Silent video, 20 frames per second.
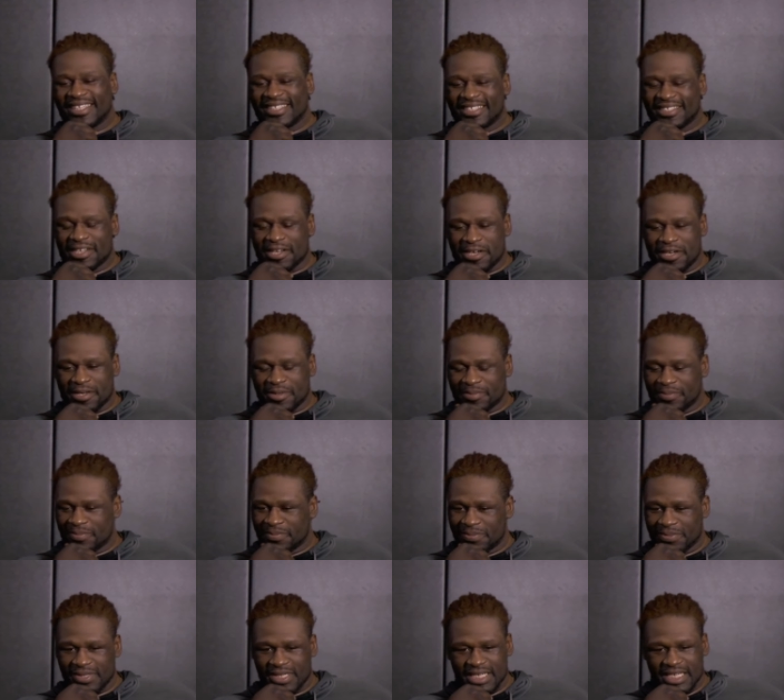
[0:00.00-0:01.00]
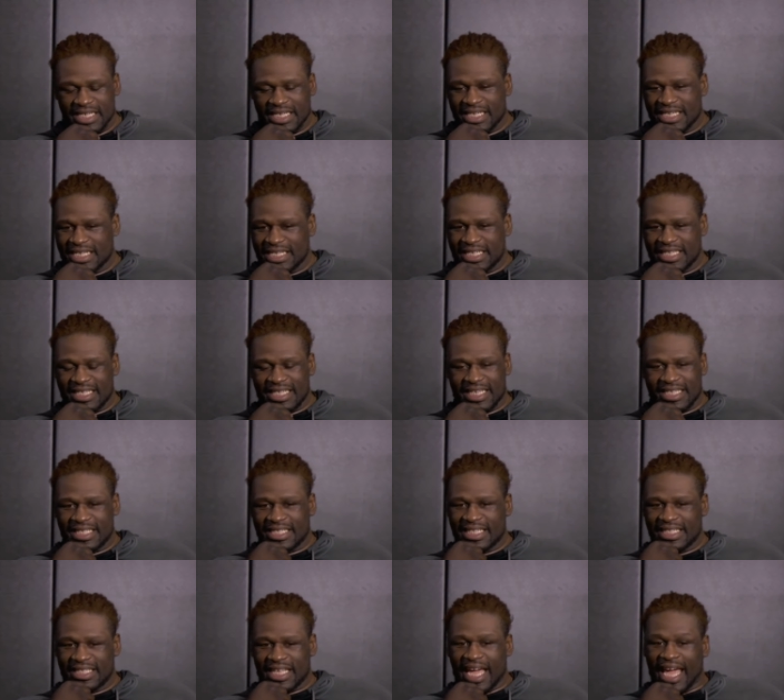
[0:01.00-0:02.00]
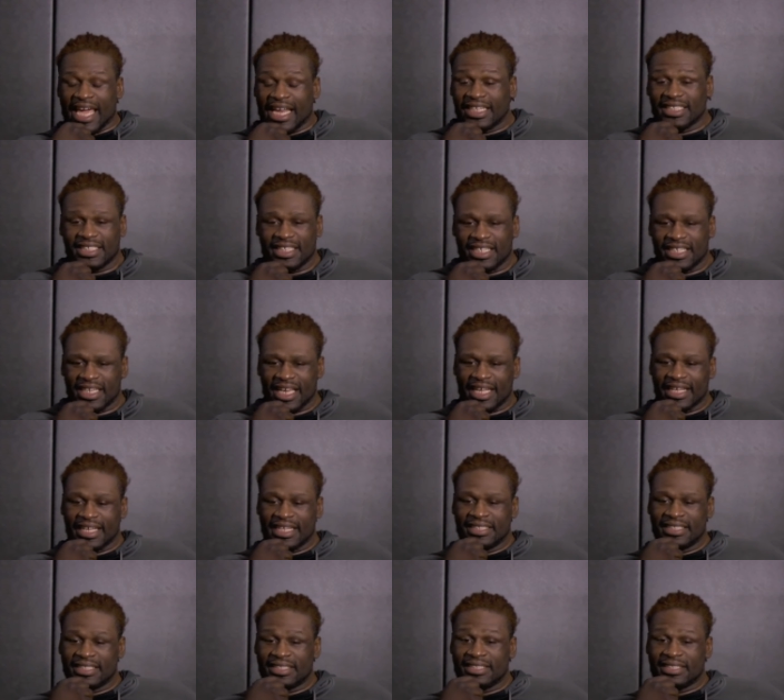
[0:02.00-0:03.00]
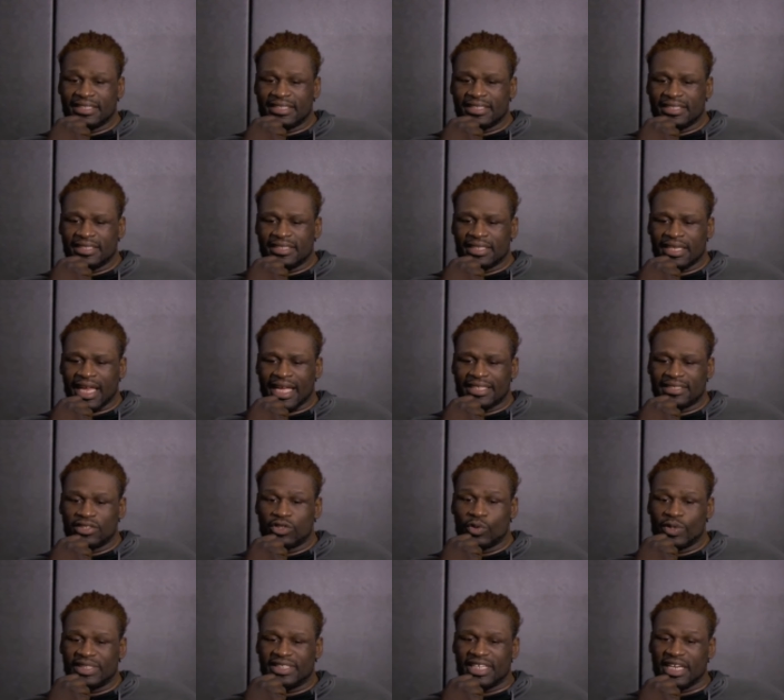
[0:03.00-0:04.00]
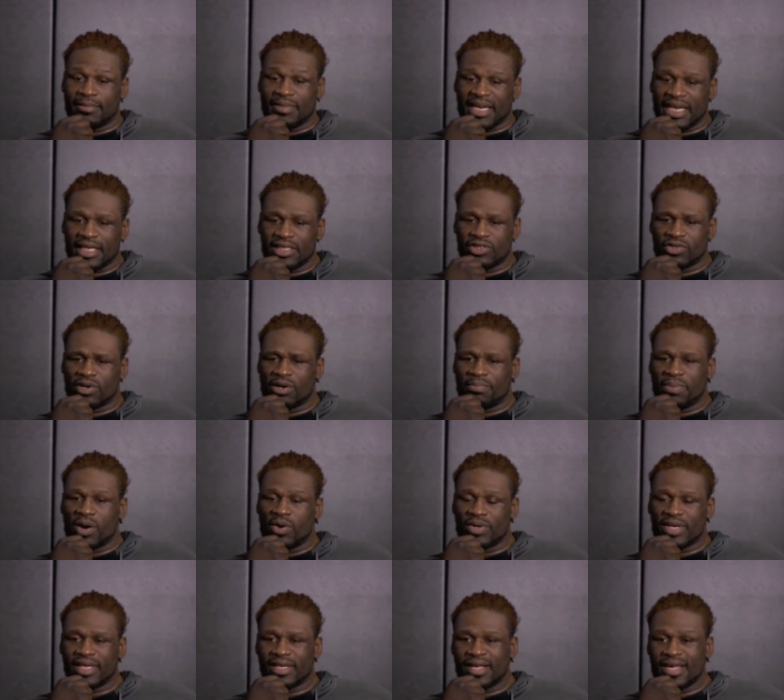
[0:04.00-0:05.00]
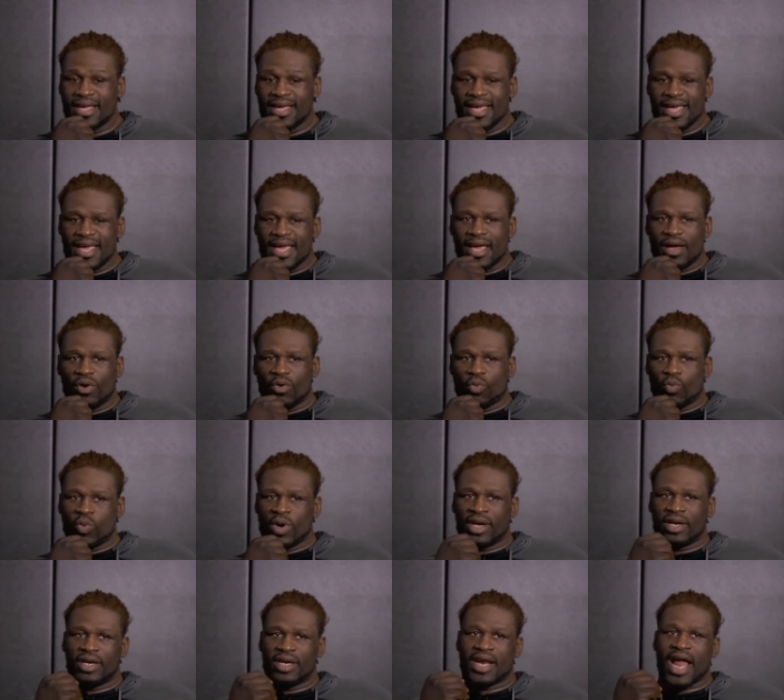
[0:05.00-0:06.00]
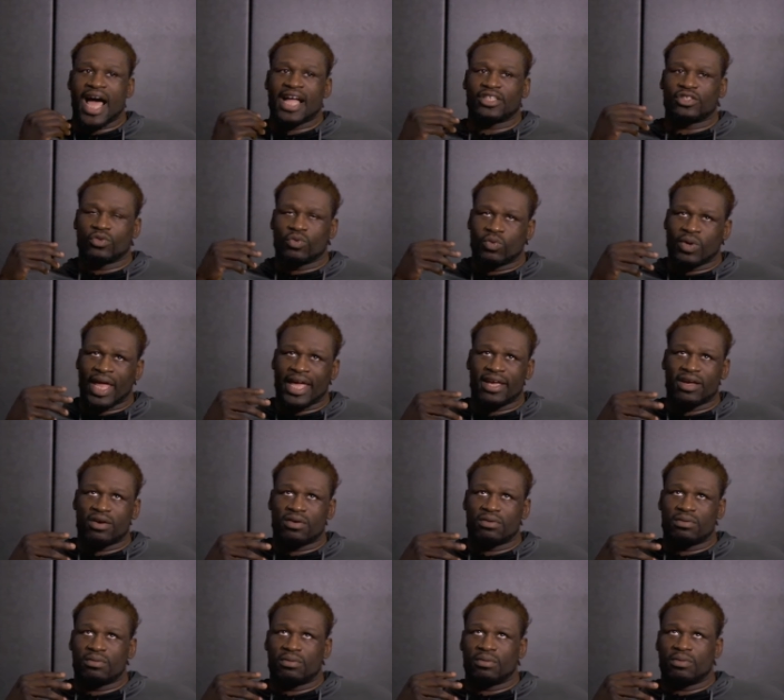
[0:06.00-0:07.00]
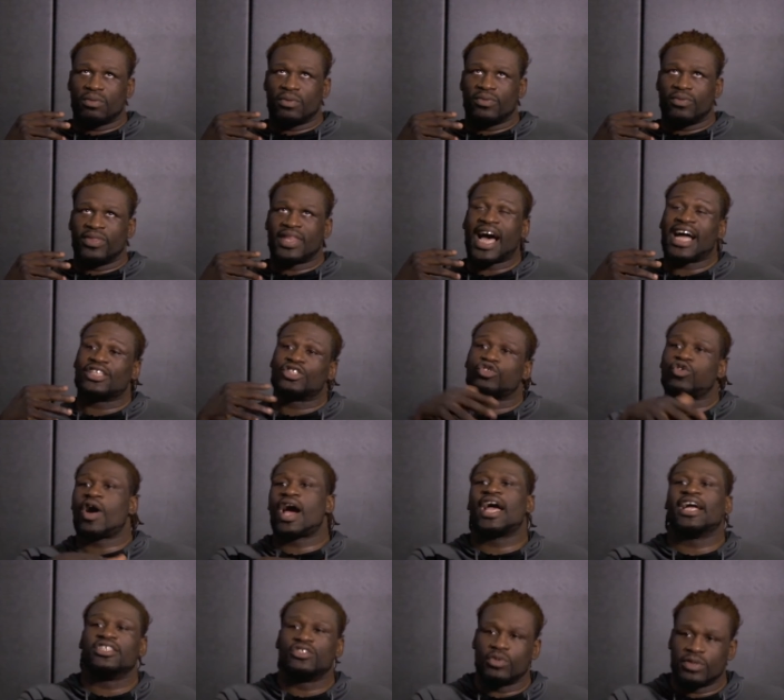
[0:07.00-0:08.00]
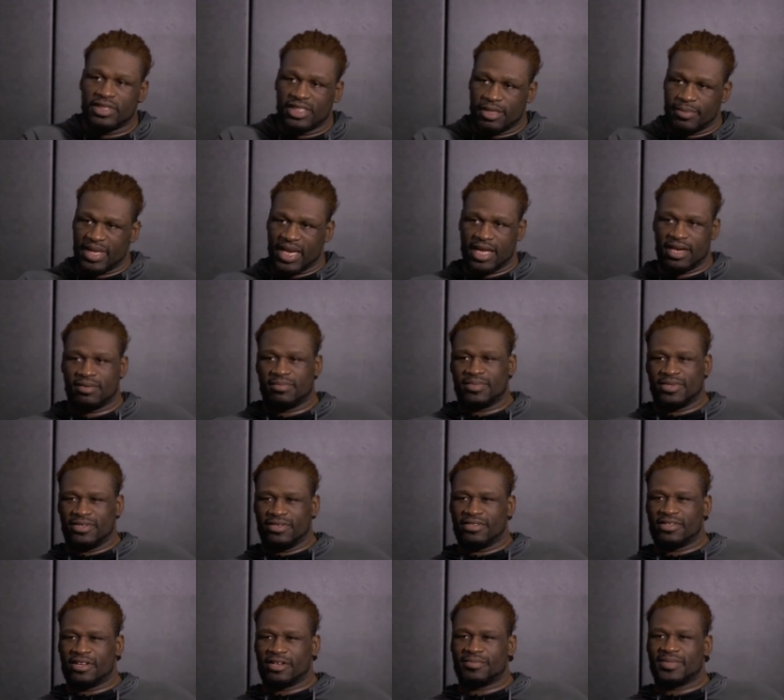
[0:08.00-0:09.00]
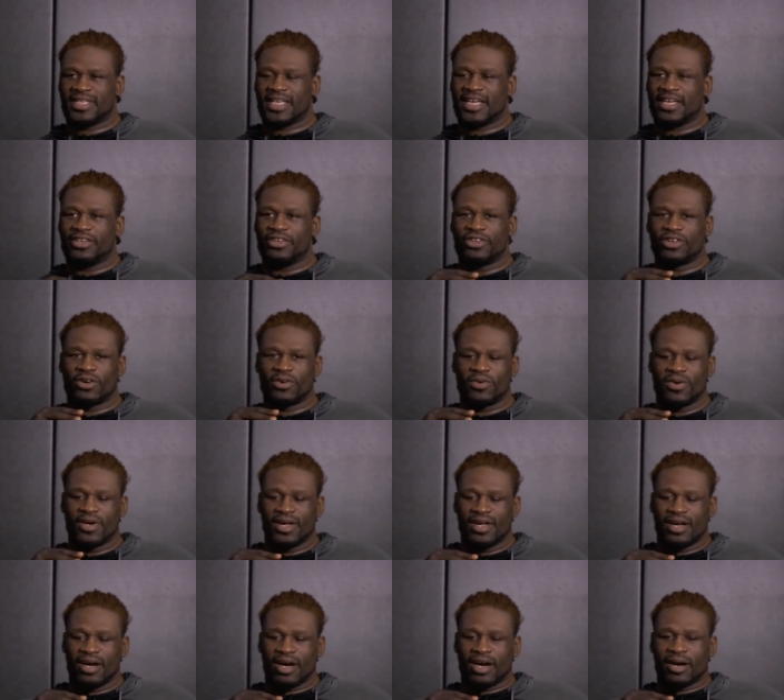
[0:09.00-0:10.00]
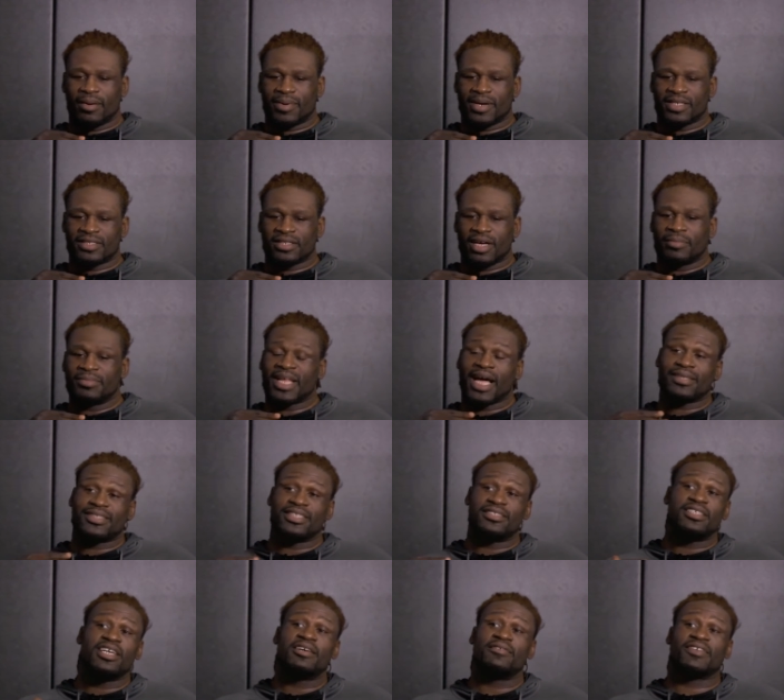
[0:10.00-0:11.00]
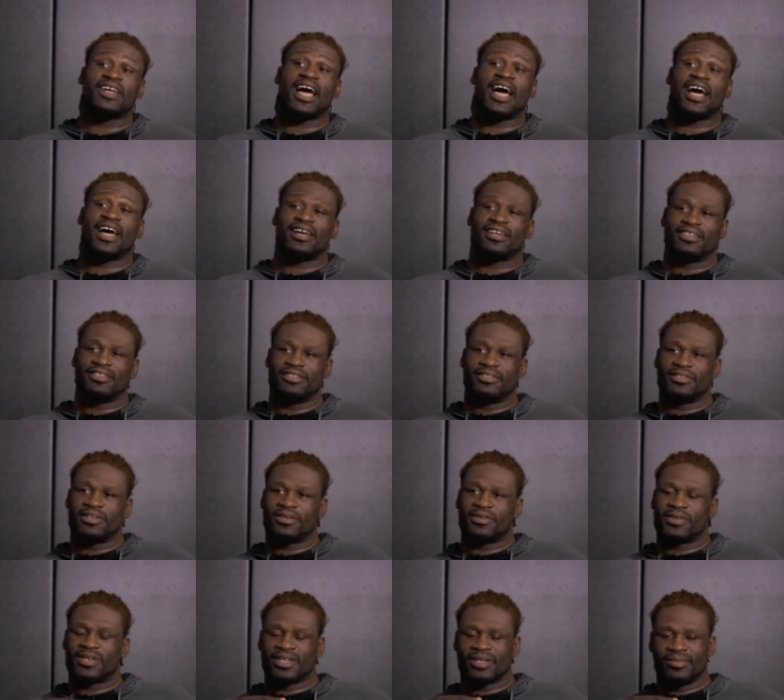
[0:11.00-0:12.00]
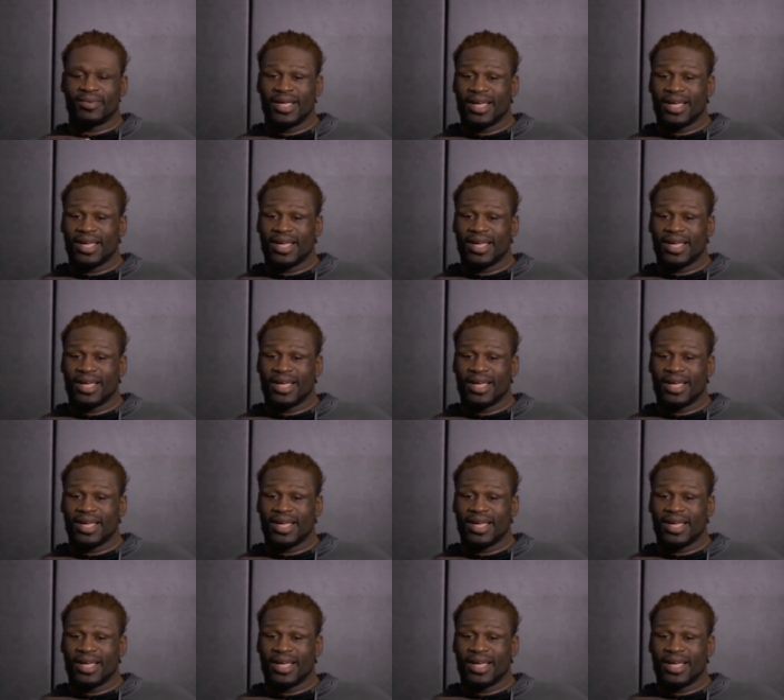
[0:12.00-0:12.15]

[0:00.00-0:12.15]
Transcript: It's just the energy and like to intimidate your opponent with not trying to intimidate them, you know what I'm saying? You know, because I'm not the tough guy, you know.